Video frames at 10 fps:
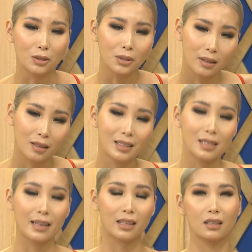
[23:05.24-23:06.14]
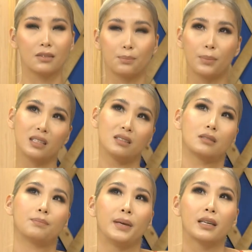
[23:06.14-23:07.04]
think there's like the
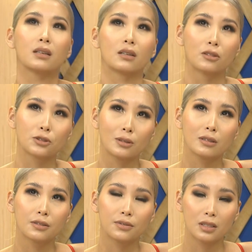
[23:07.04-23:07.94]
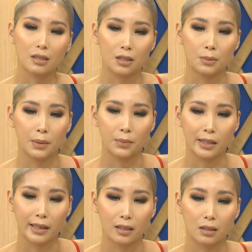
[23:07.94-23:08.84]
big cultural difference. I remember
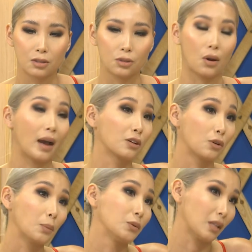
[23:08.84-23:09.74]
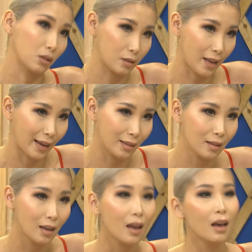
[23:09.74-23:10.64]
like, because you know I grew up without a dad.
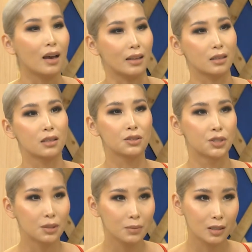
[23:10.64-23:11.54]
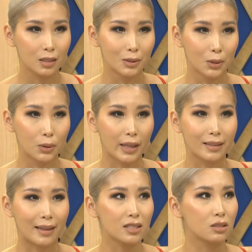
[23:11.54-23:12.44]
And then in Germany, you know, like
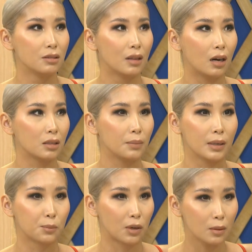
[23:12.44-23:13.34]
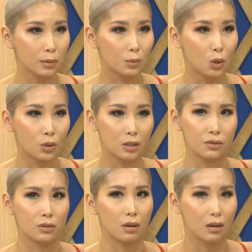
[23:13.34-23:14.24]
that's not a big problem. No one
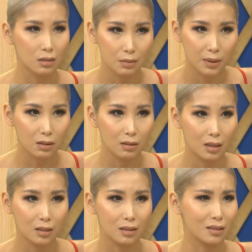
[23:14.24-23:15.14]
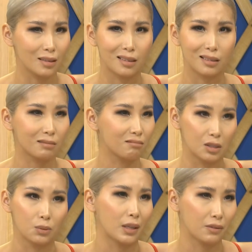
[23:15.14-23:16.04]
even talks about that. It's like,
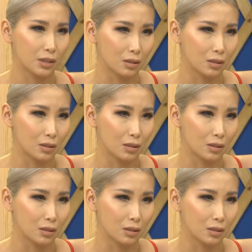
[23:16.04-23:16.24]
it's whatever, you